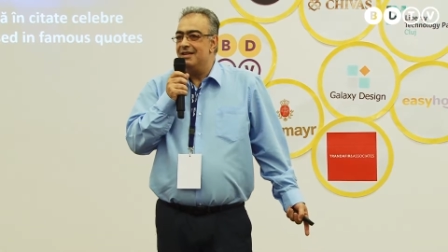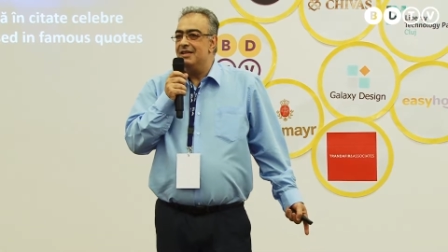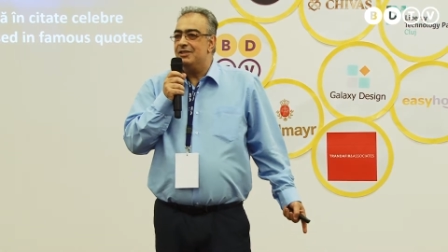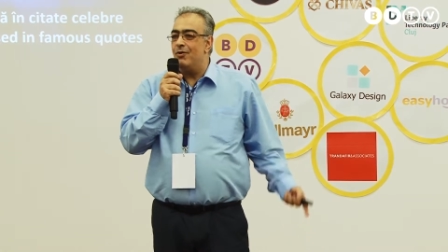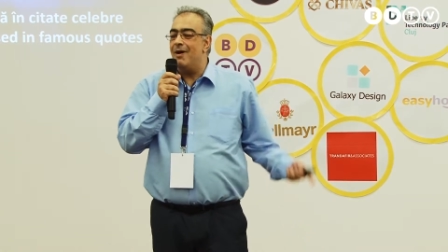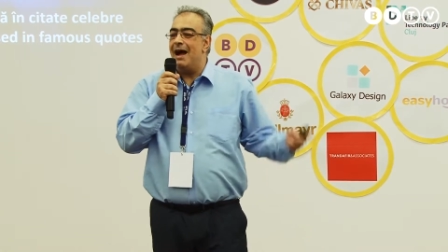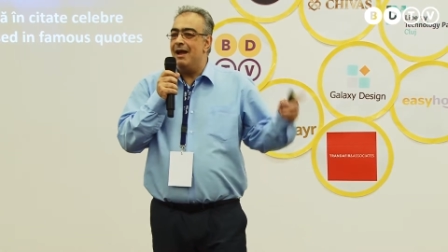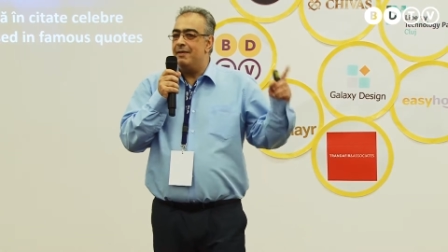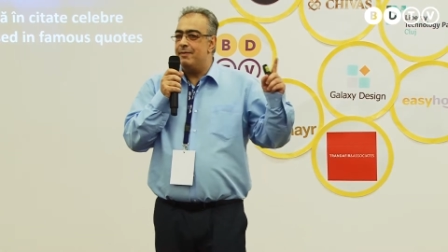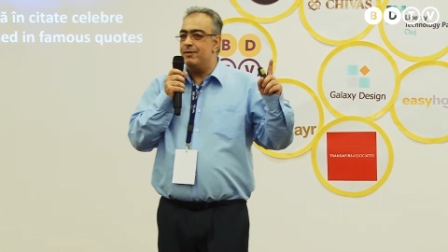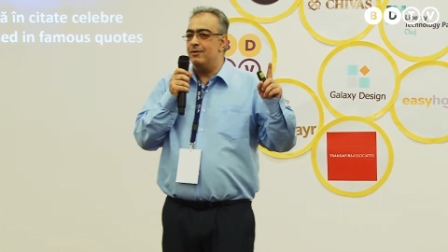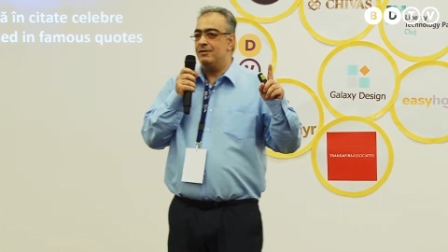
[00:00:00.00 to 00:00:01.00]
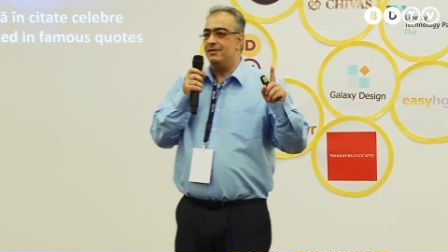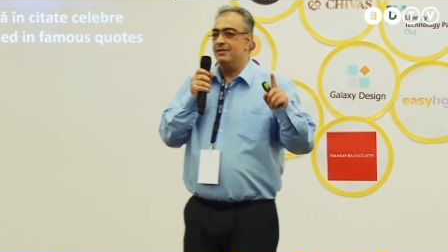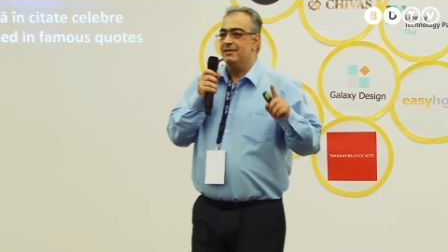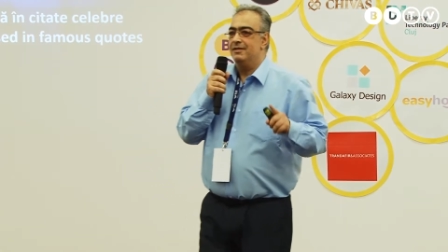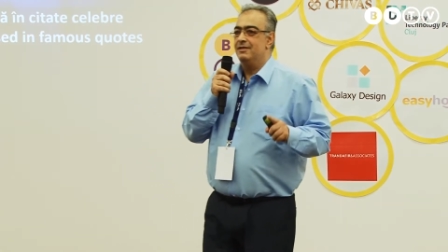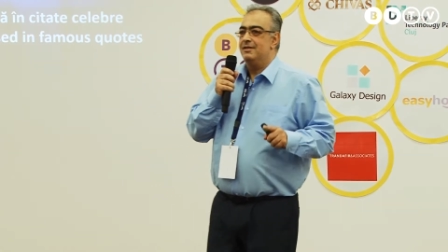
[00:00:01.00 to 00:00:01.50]
so I thought
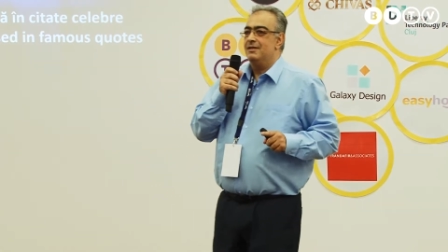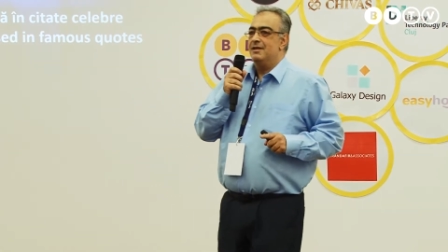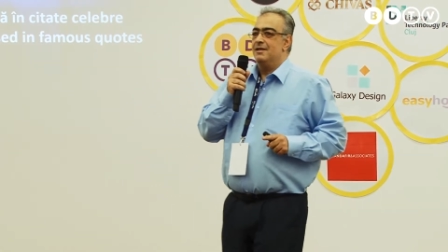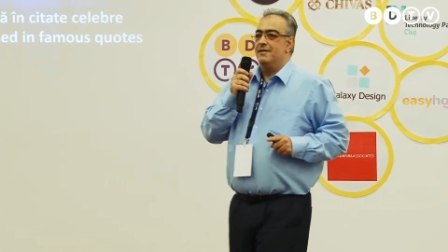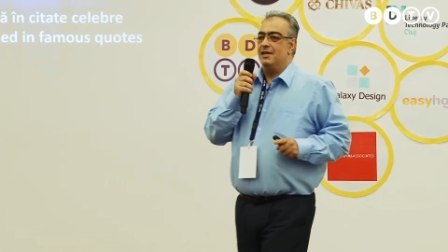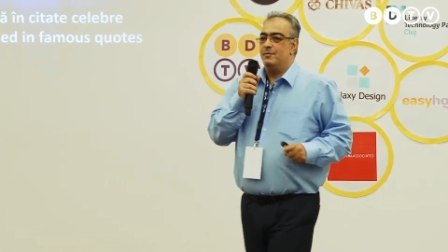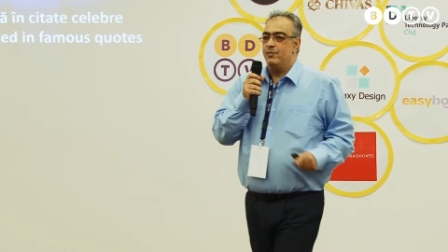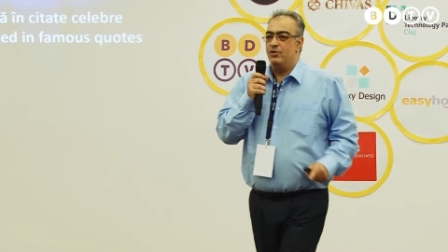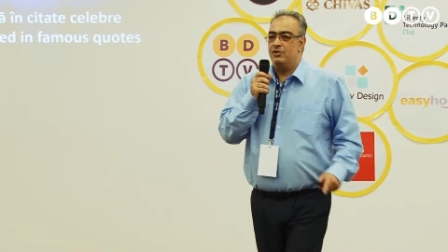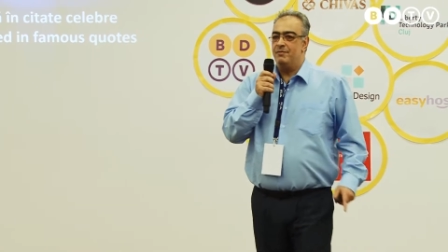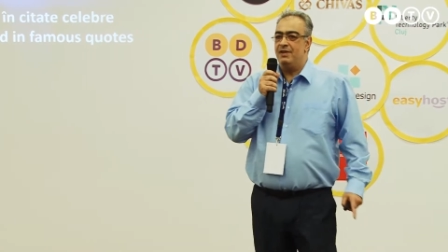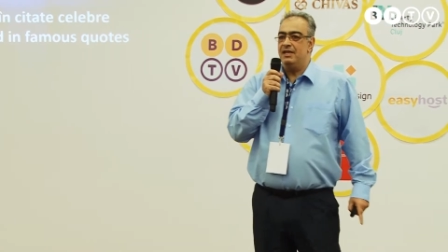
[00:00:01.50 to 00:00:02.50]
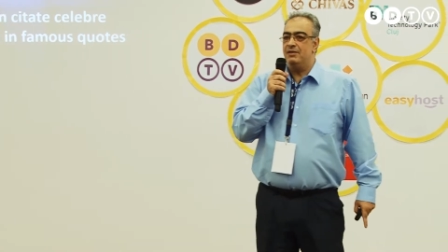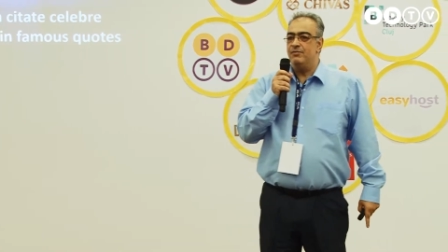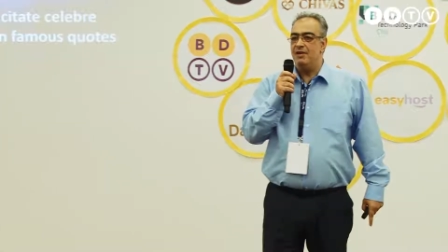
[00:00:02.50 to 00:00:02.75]
that possibly it will